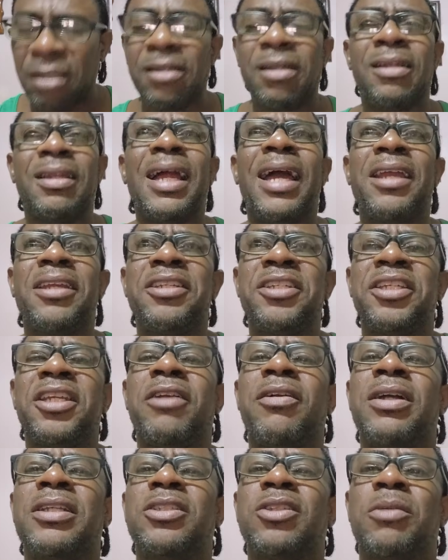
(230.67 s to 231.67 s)
Like,
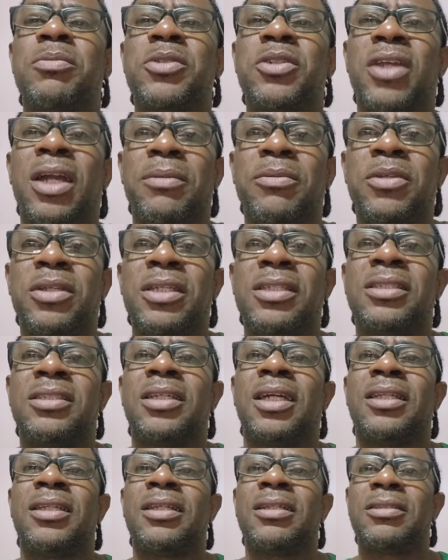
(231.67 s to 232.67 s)
share, and subscribe to this
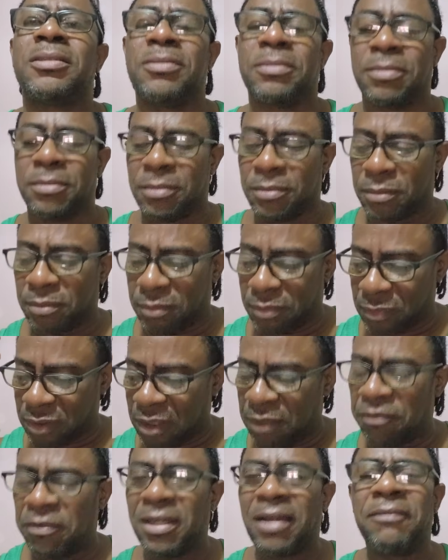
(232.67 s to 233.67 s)
channel.
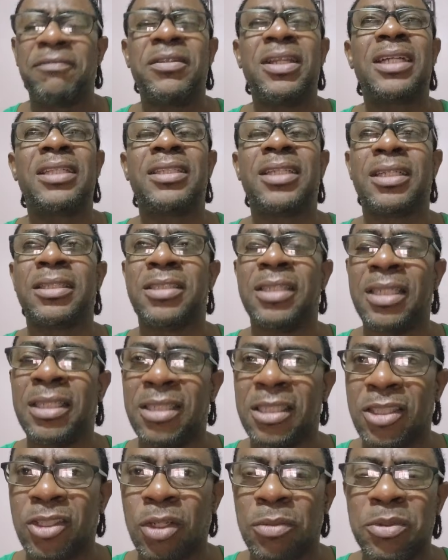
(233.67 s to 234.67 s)
If you have not yet hit the
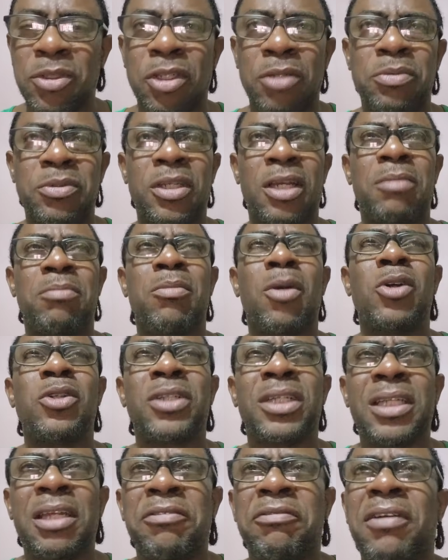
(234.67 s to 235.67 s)
subscription button
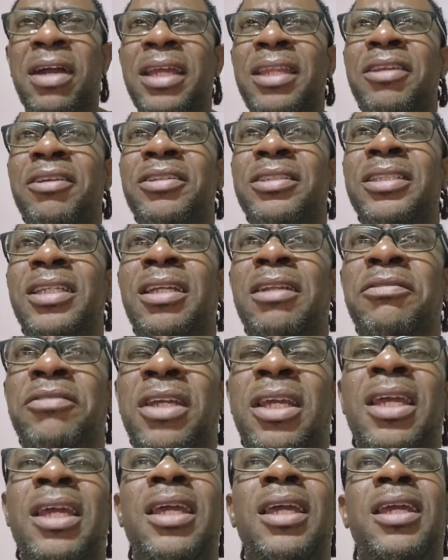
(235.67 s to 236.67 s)
and you find yourself
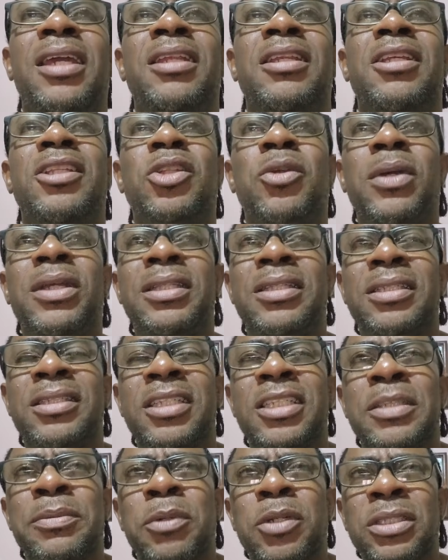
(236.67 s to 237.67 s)
in the
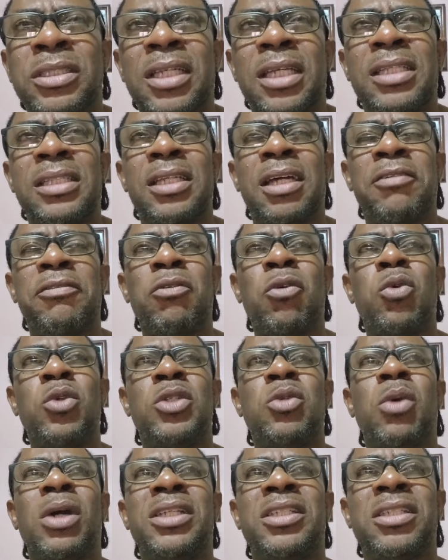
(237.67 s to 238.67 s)
26% of who is
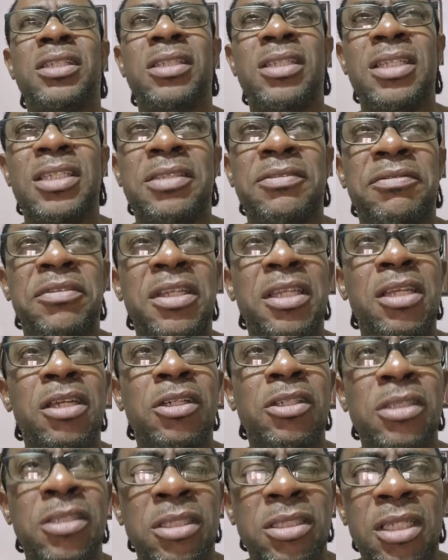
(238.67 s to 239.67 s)
watching these
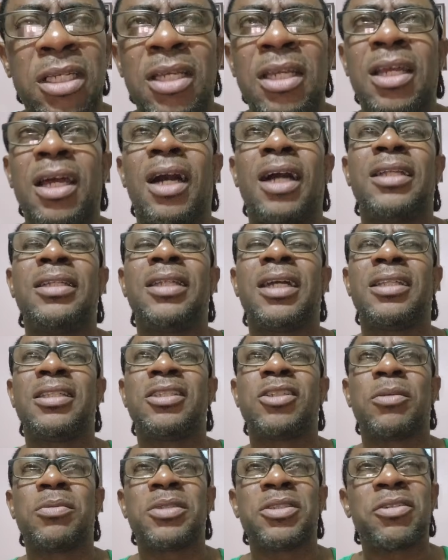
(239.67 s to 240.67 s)
videos and not
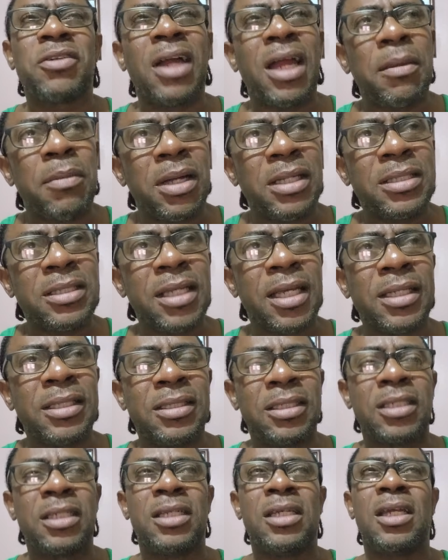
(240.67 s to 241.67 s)
subscribers yet,
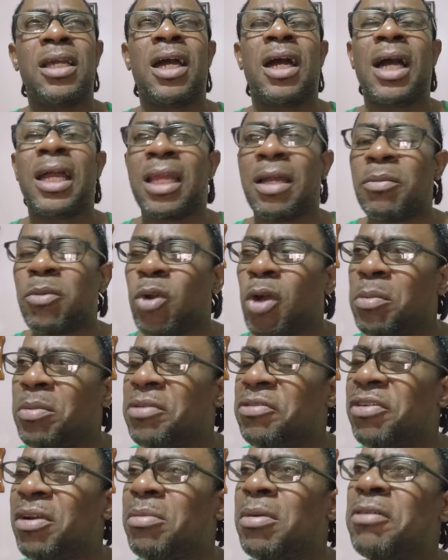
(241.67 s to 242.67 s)
I am coming
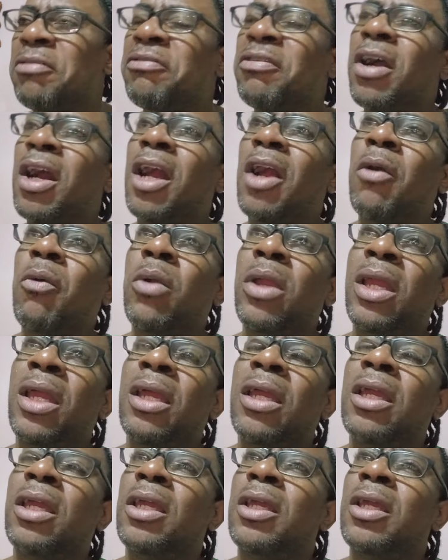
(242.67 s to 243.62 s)
from a far away.